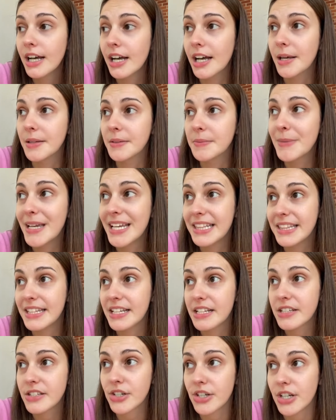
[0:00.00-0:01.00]
Main
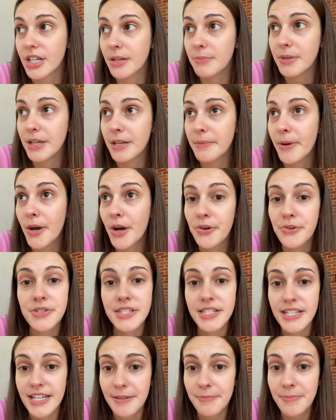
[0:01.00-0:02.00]
things are going to be
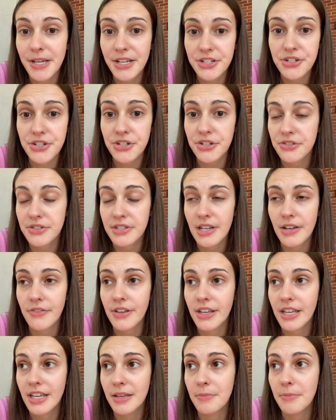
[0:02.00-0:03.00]
posting pictures of
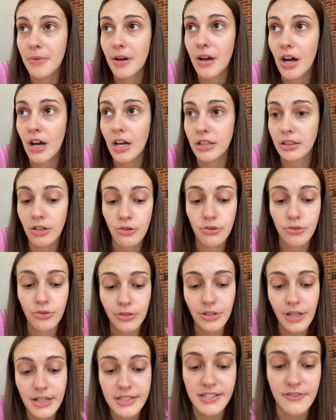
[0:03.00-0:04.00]
him on local
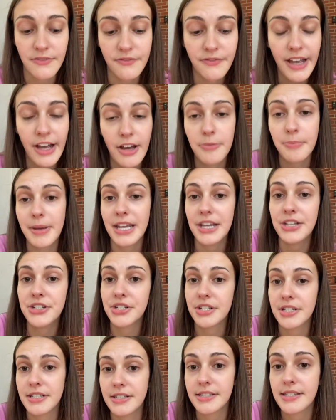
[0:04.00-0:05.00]
lost and found
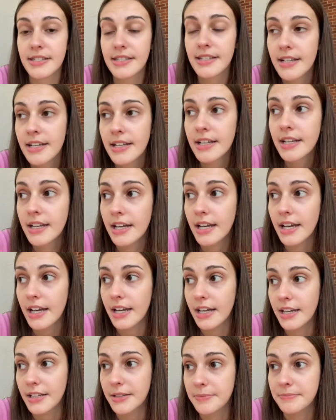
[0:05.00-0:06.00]
pages
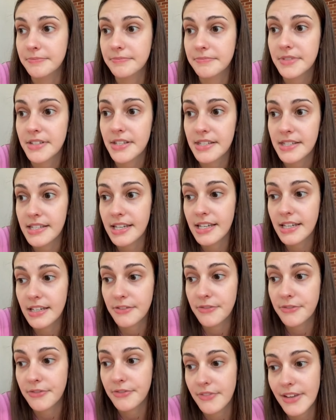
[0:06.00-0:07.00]
to see
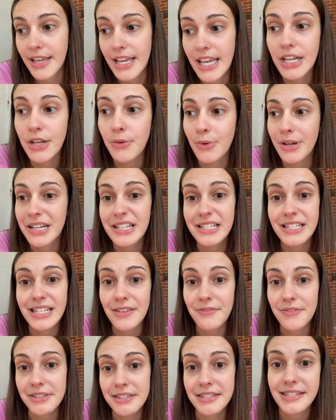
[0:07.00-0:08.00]
if anyone has
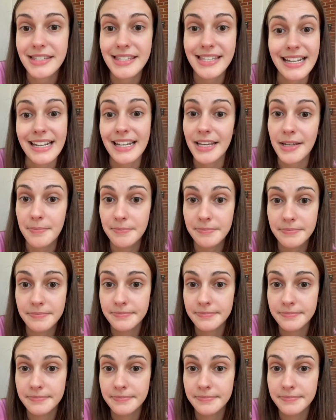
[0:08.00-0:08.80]
even seen him.